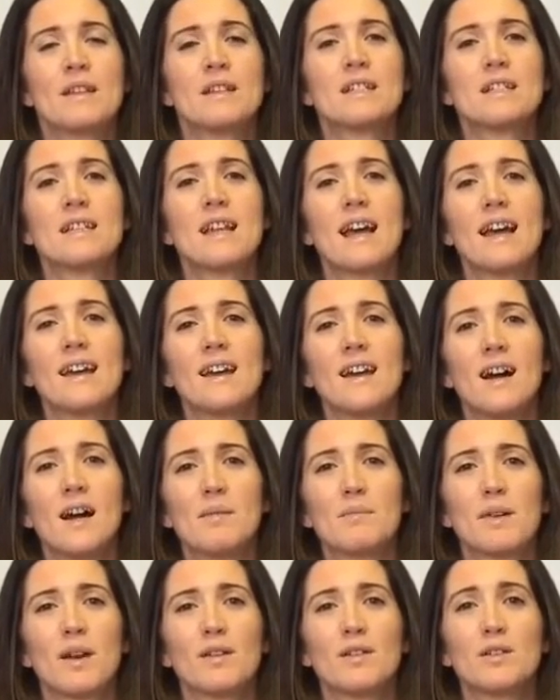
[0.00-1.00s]
Today
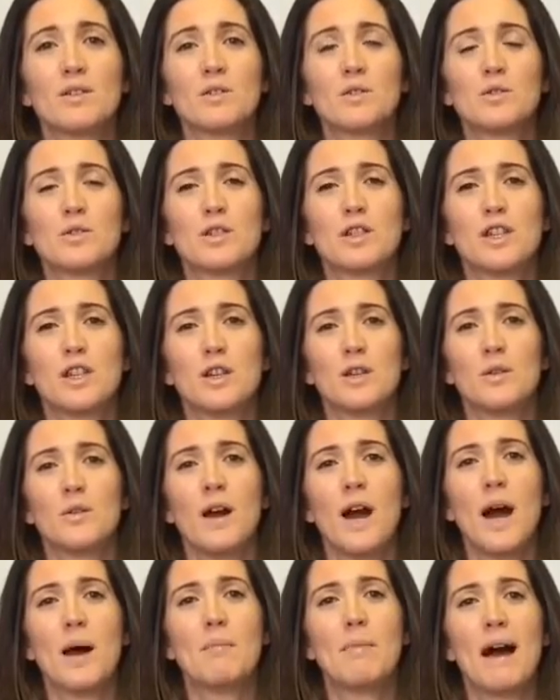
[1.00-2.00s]
I'm going to talk to you
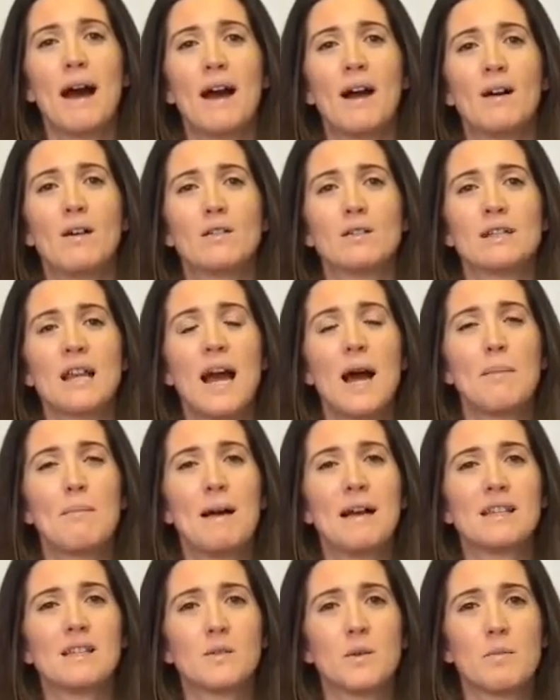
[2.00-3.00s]
about how
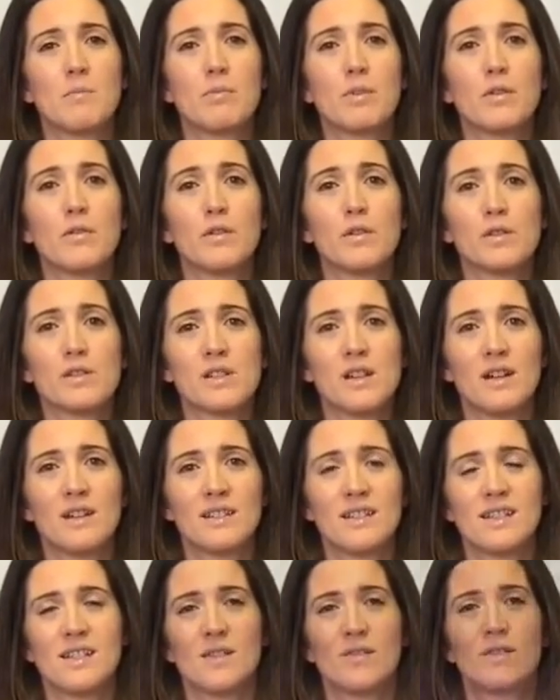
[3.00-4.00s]
best to improve your
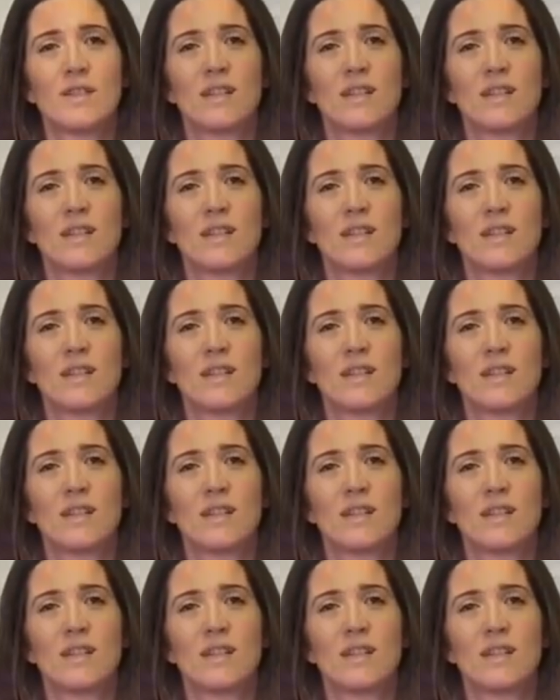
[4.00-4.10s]
chances of